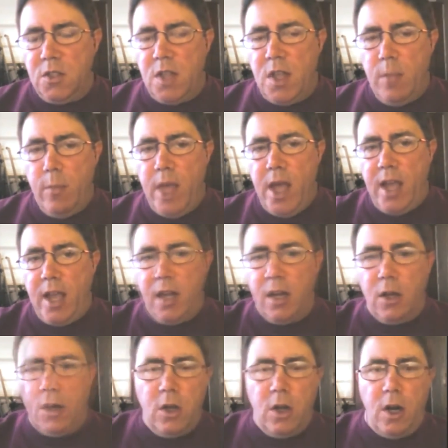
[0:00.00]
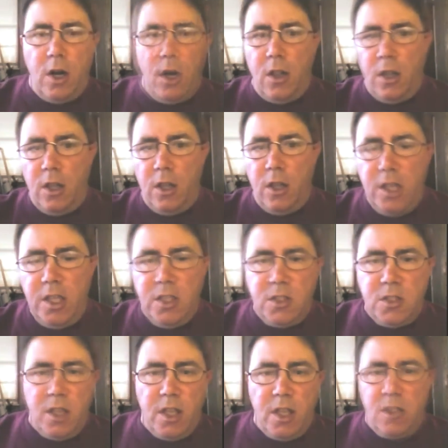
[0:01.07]
step back and look at all of these
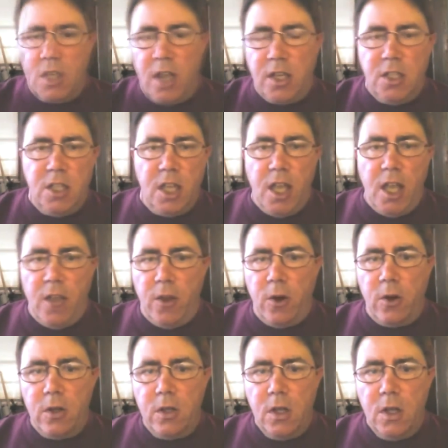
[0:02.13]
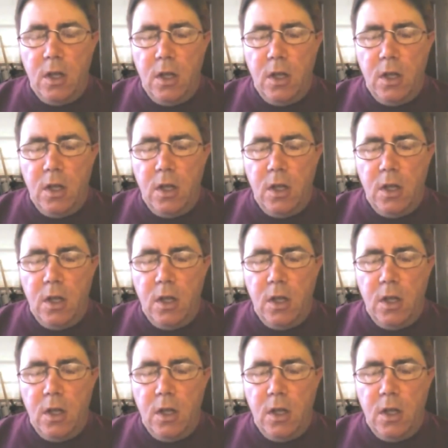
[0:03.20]
things connected together,